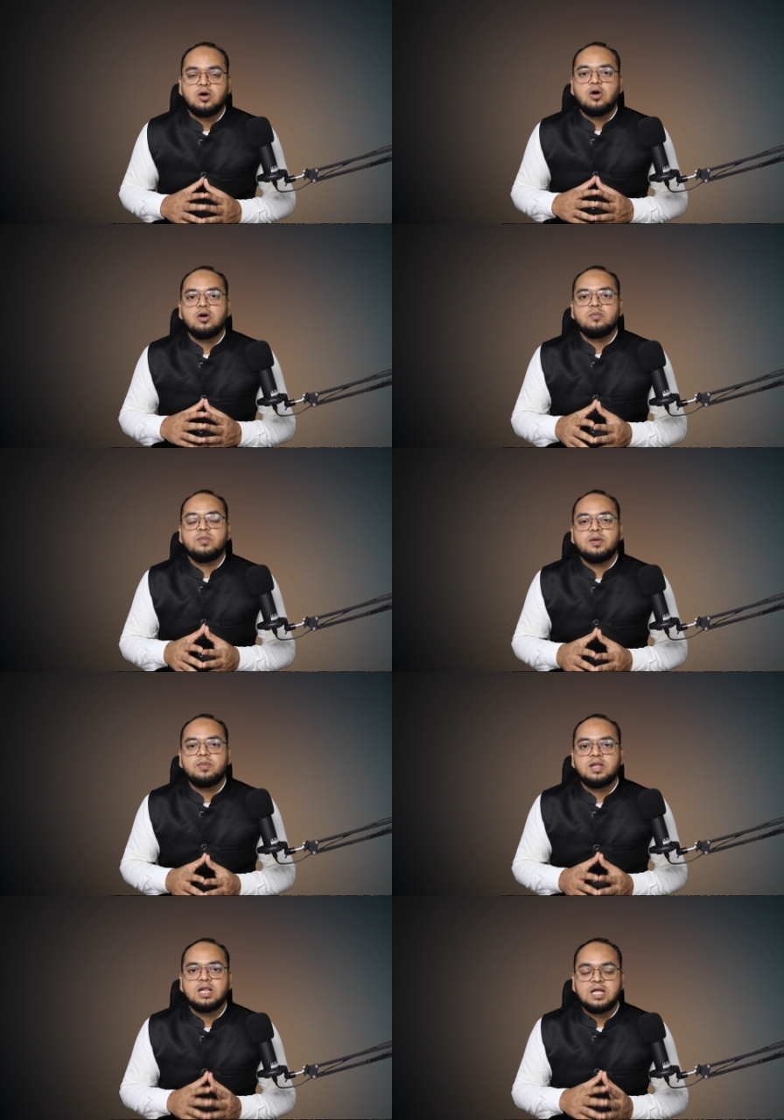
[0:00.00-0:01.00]
or
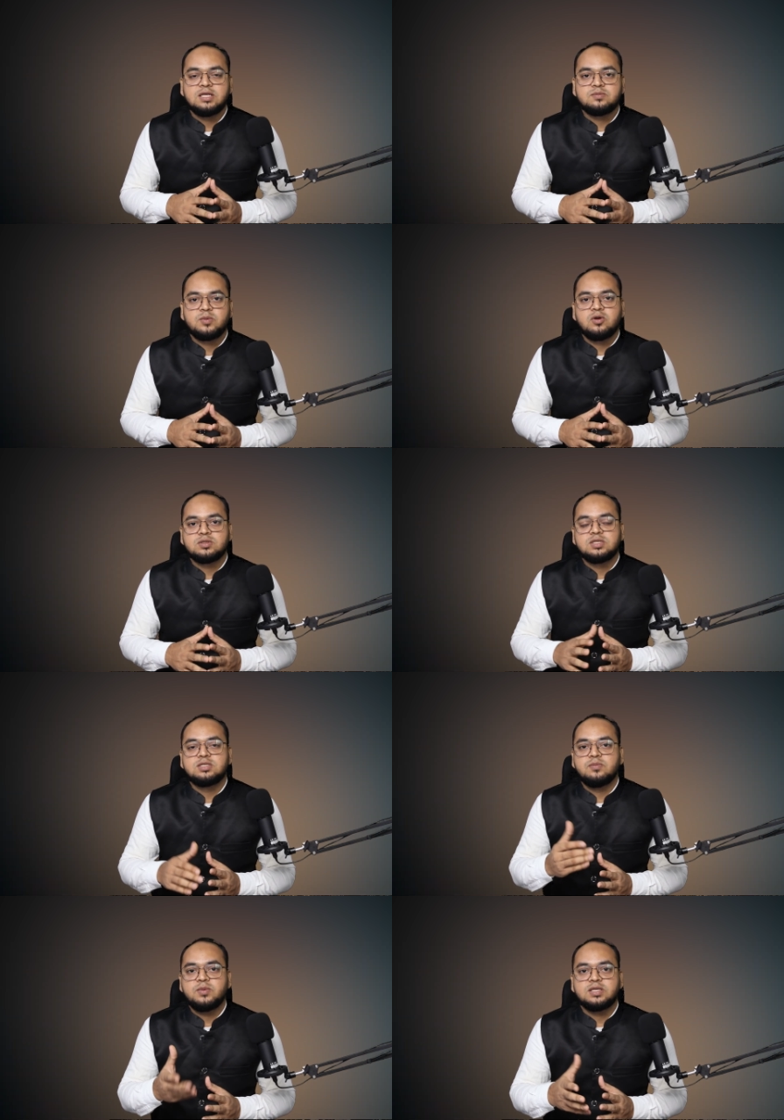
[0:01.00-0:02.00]
maybe less, because
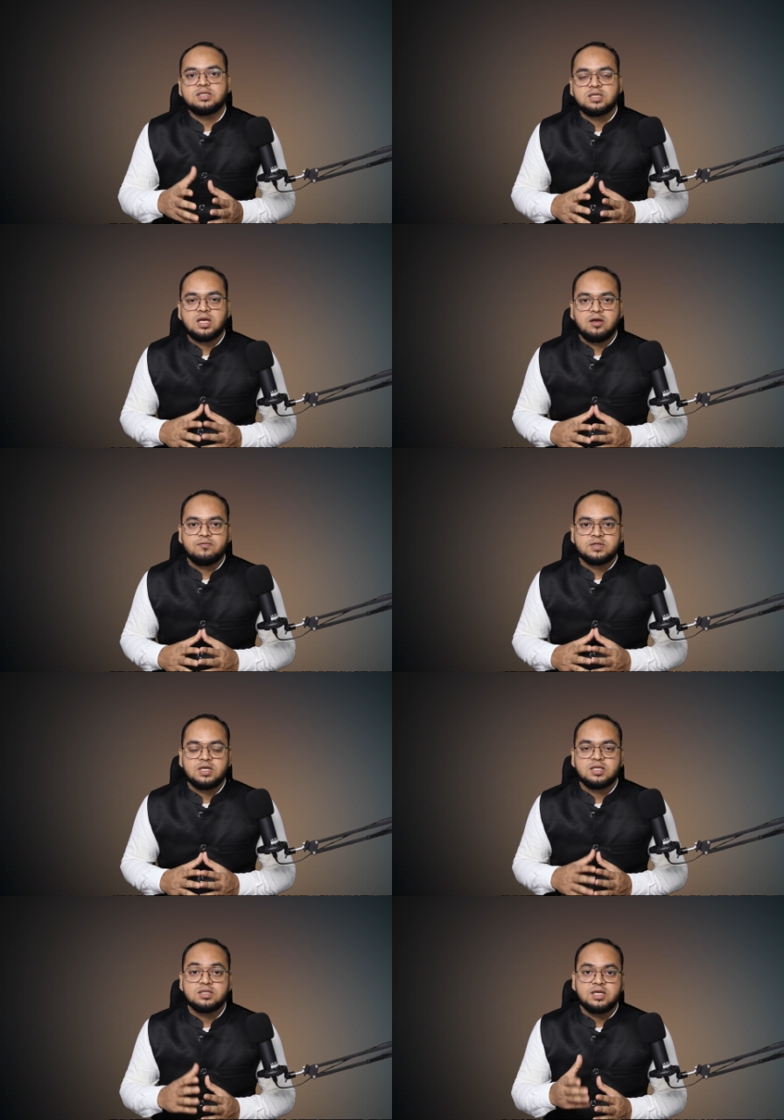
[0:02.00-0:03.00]
in some cases I have
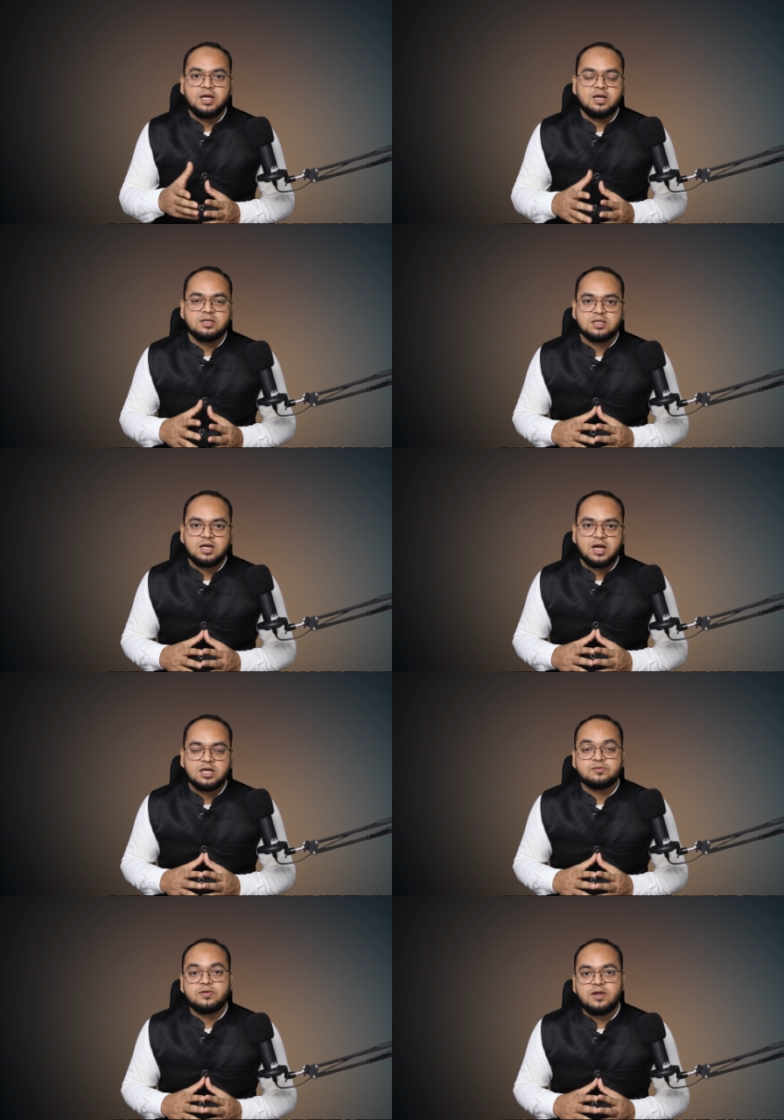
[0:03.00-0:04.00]
seen in seconds it
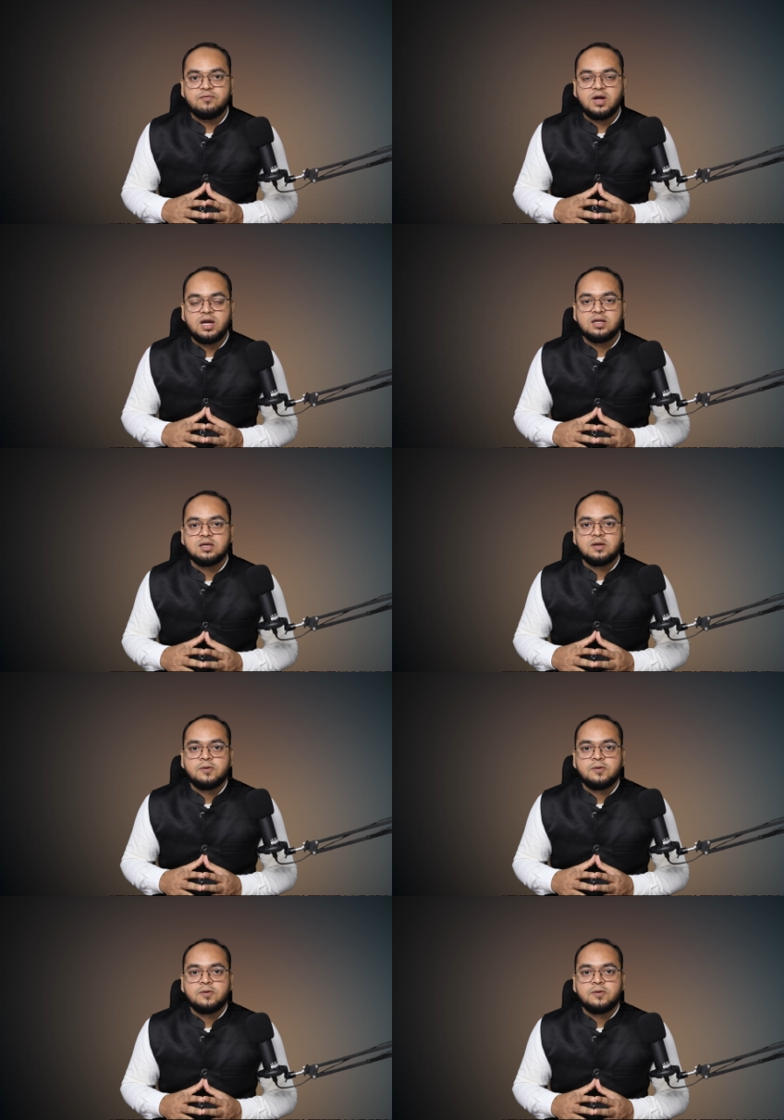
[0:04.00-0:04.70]
gets verified.